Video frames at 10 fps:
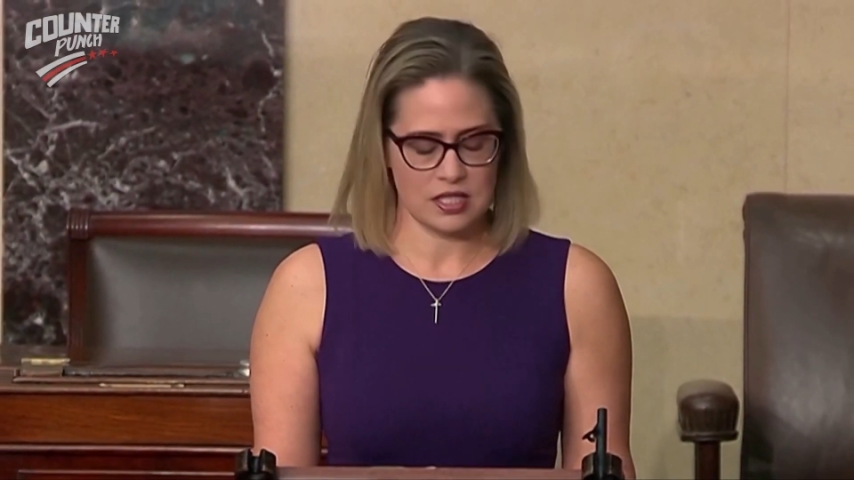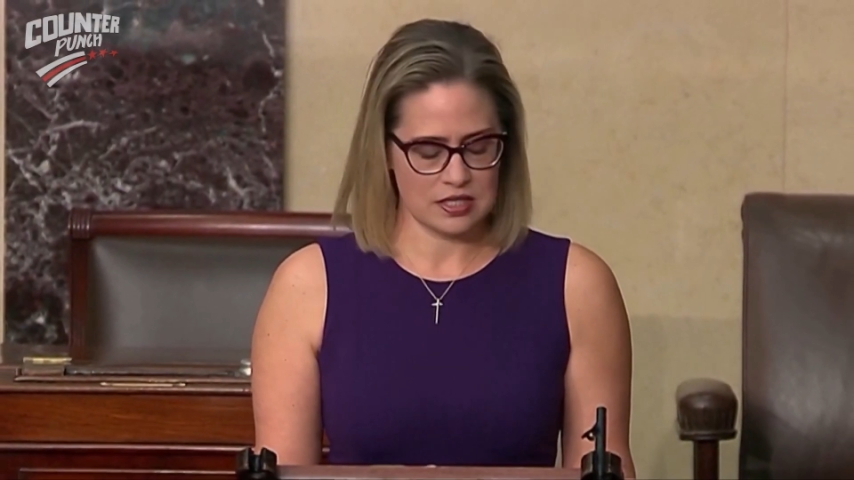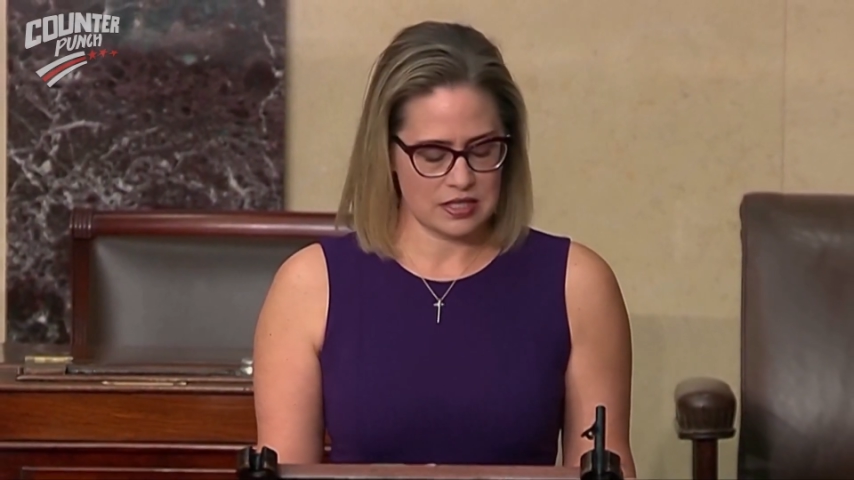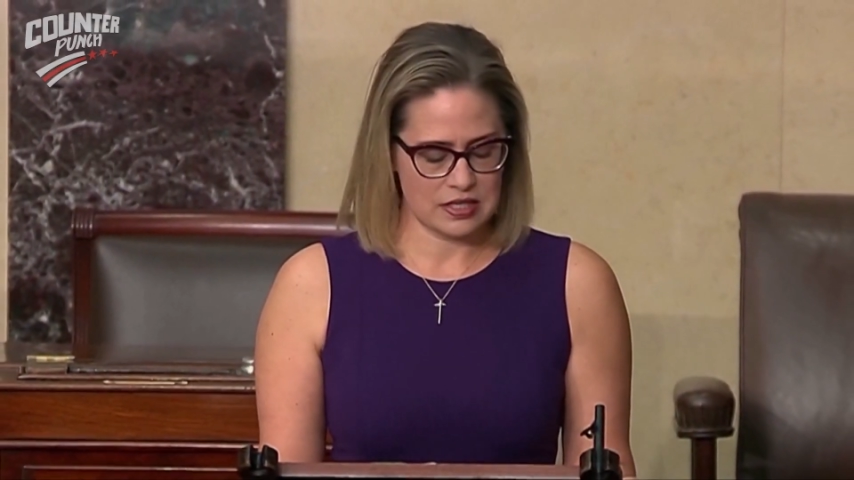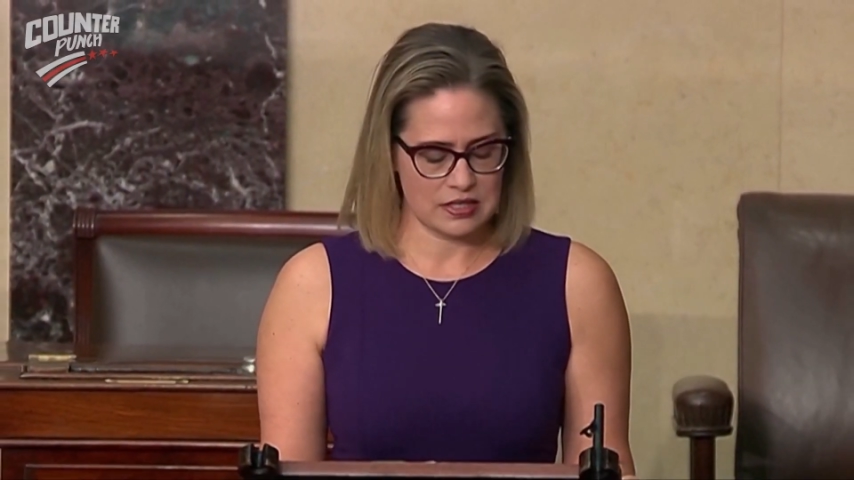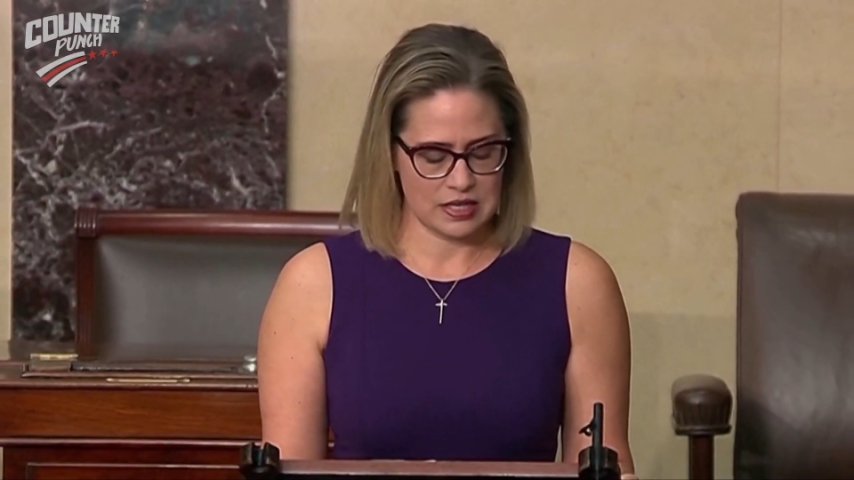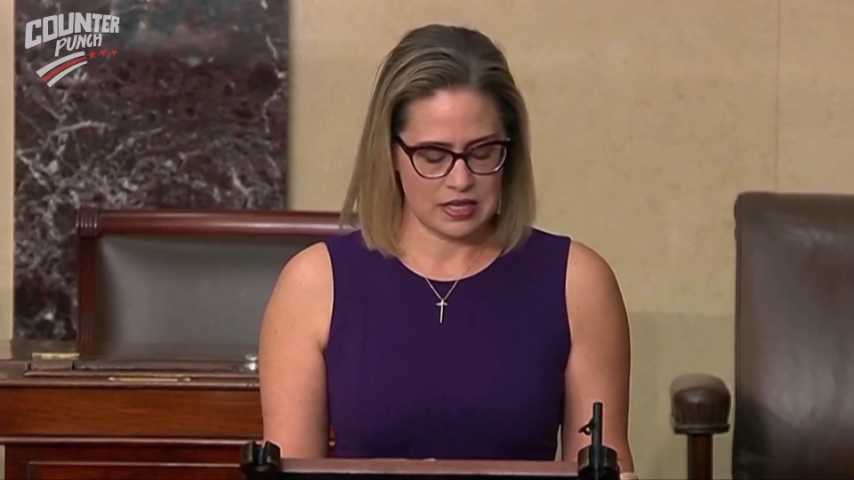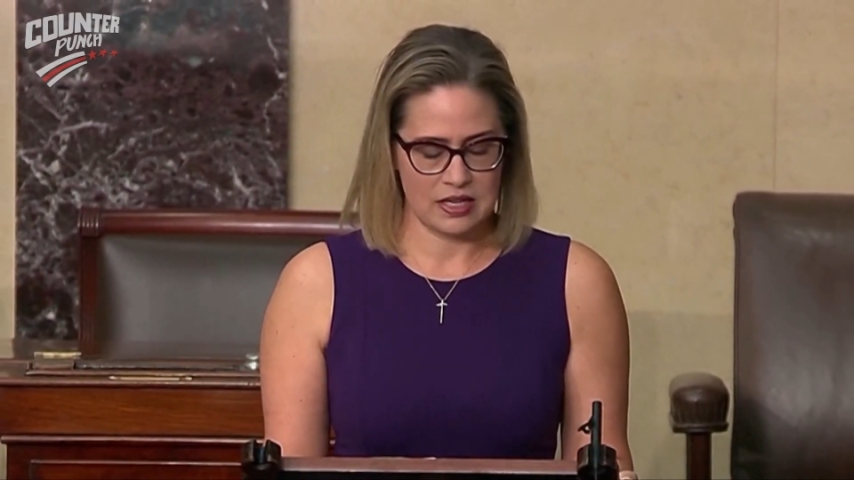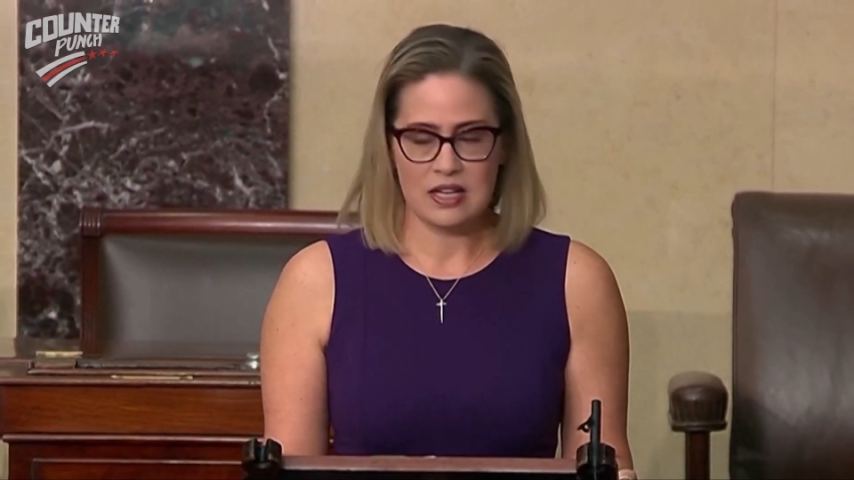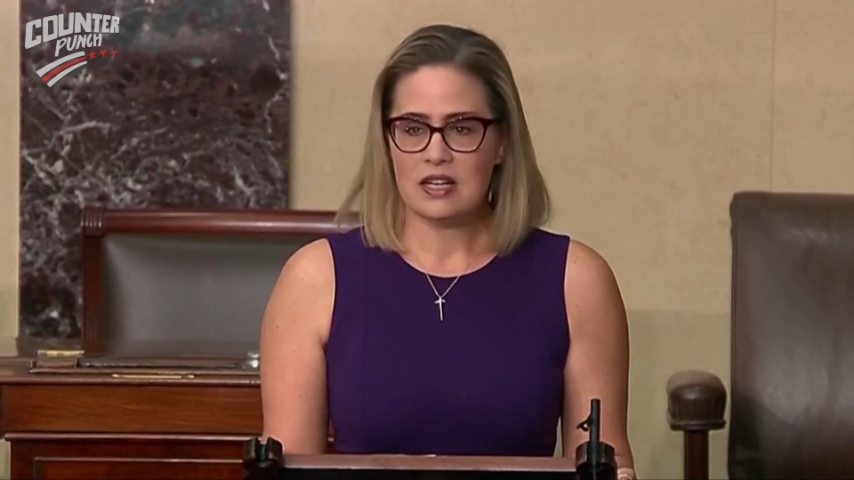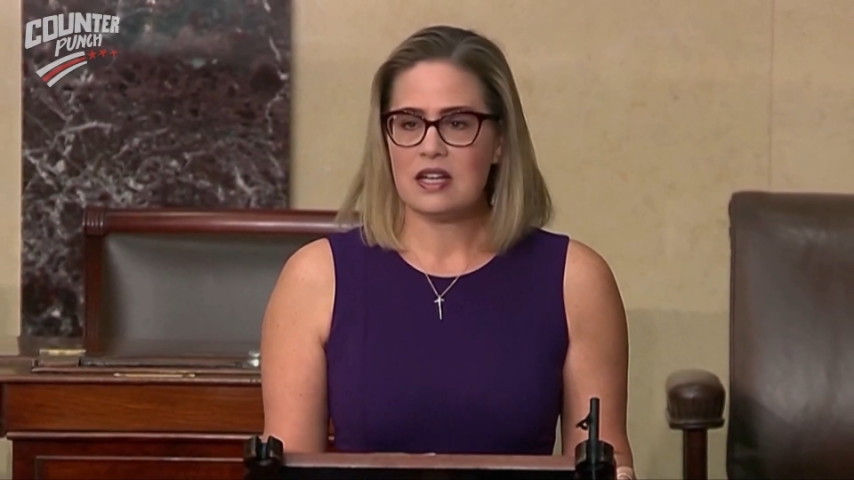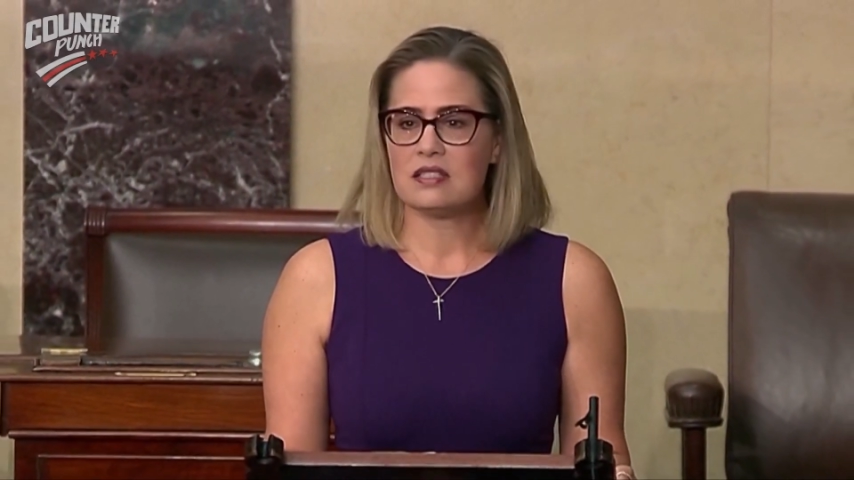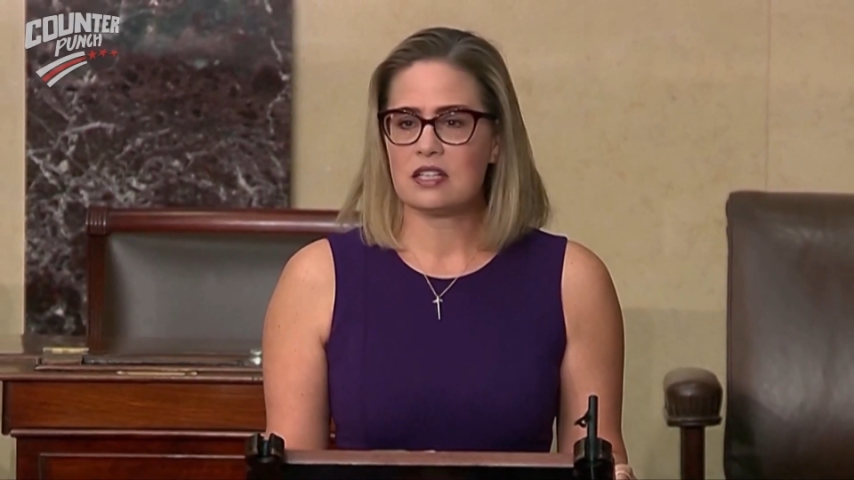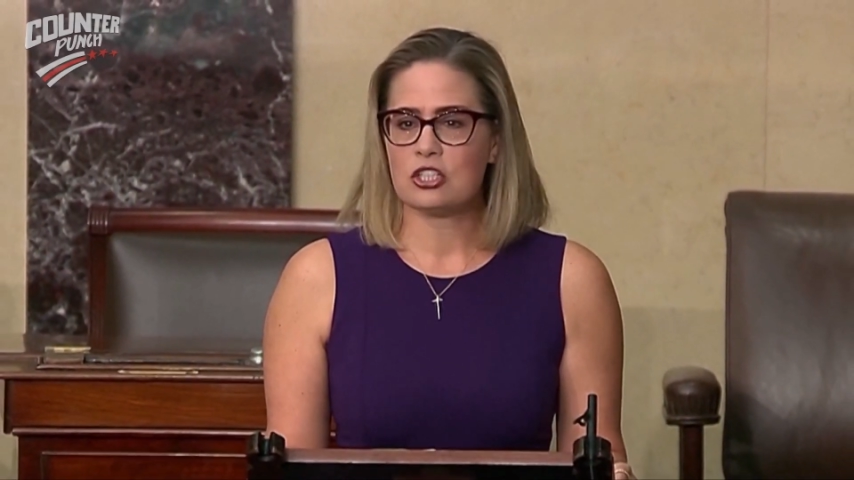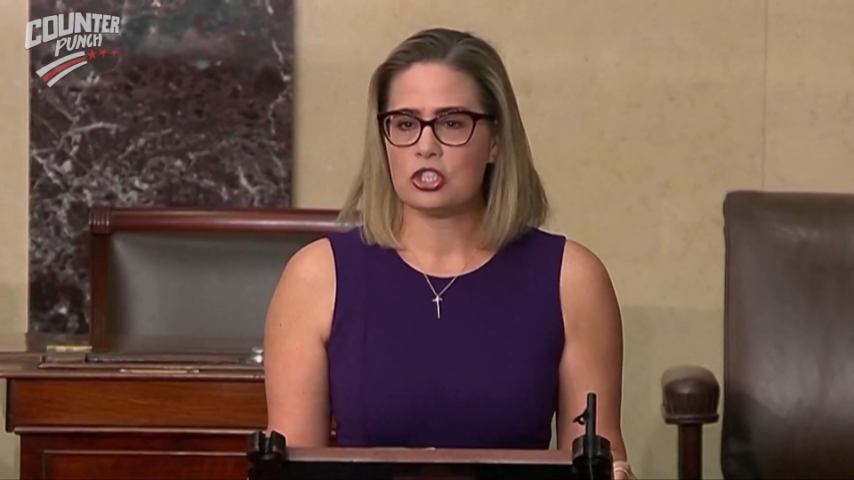against the
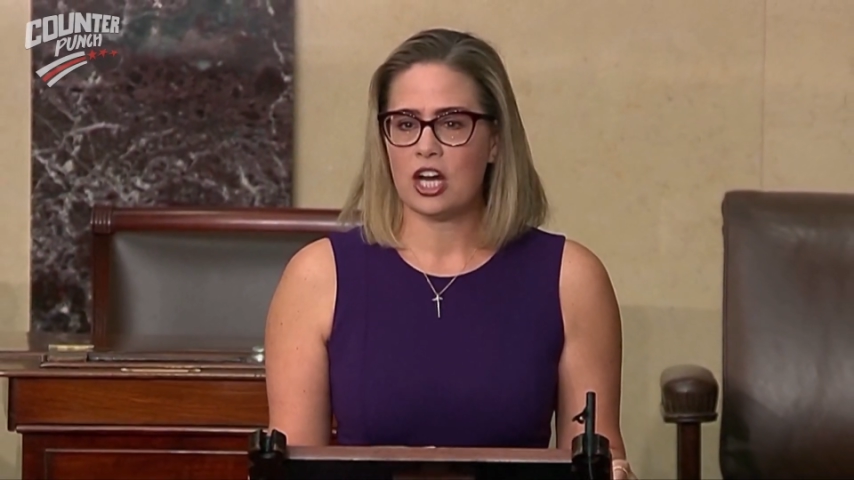radical